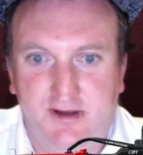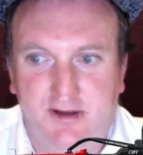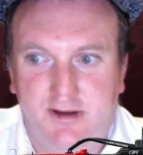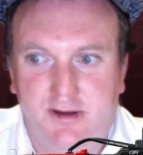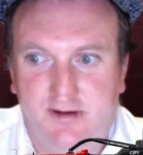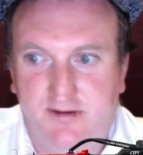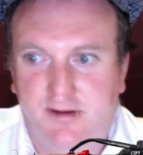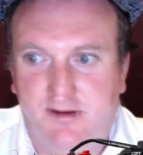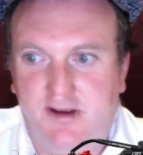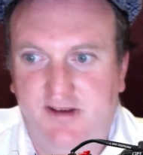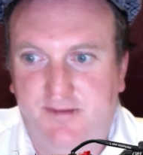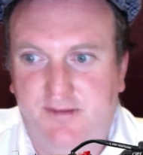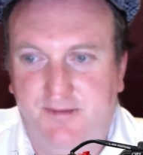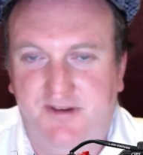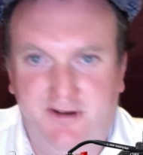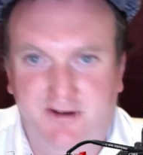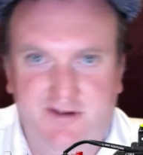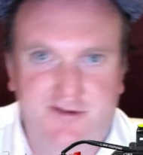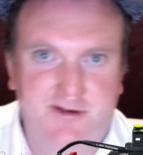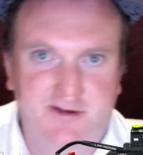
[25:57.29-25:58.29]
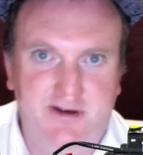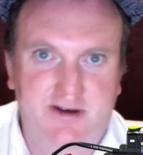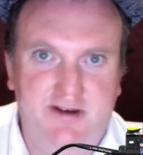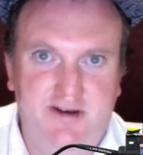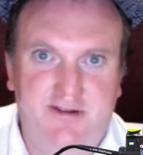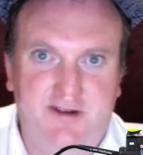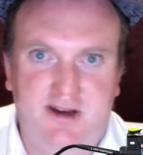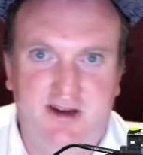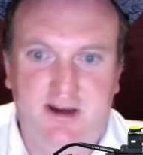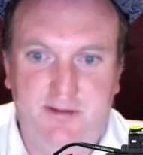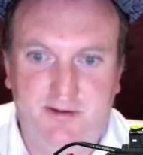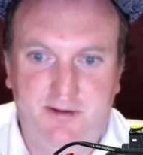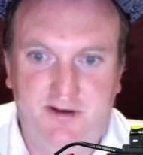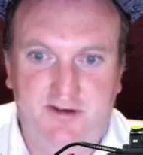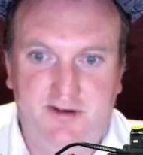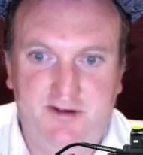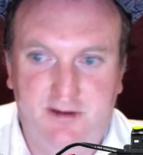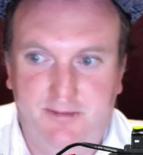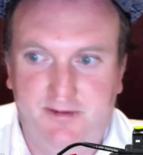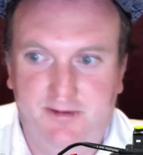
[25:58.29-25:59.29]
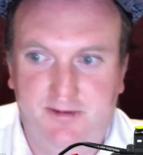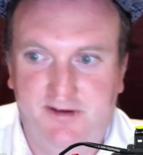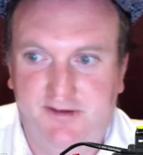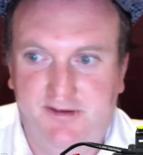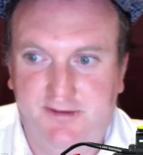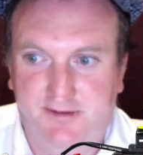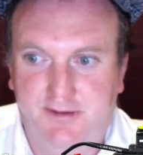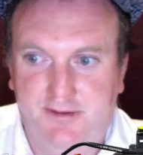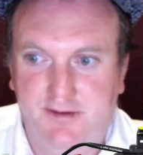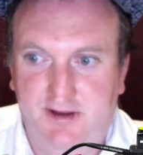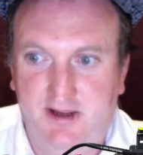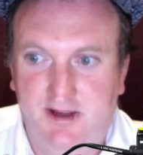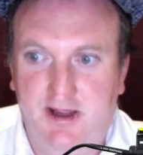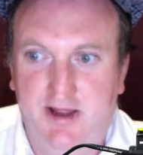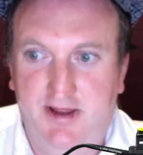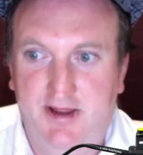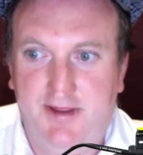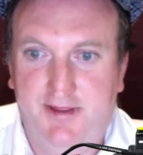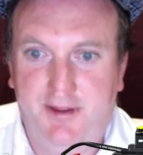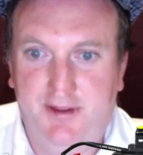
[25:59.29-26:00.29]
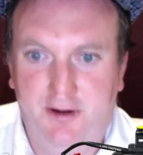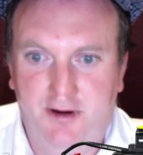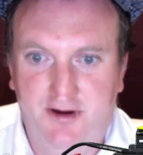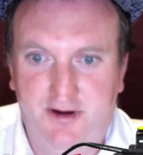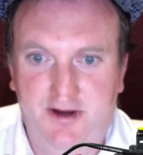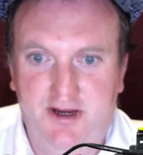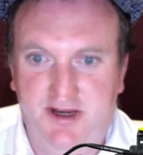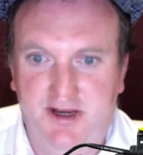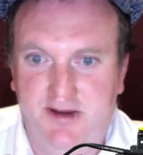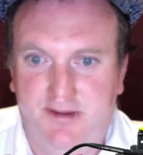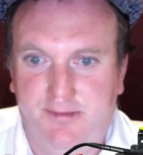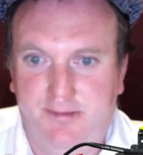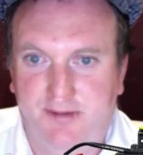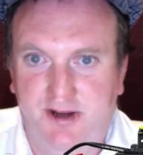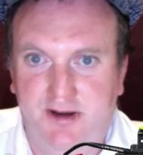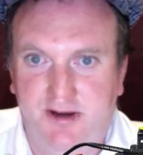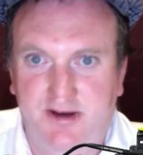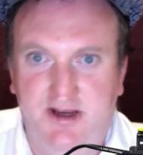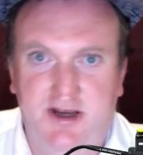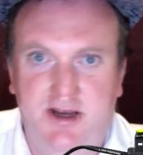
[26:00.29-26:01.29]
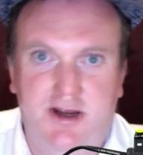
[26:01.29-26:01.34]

his position in the championship is 13th, but you know